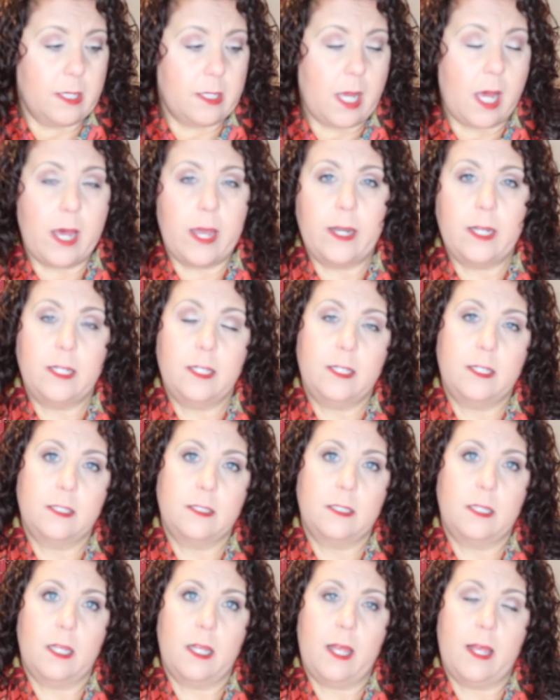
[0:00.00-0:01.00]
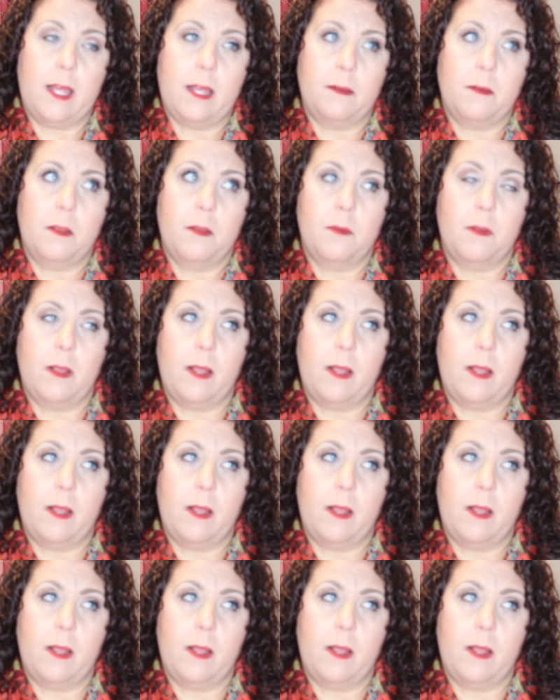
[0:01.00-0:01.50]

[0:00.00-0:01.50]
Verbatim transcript: kind of,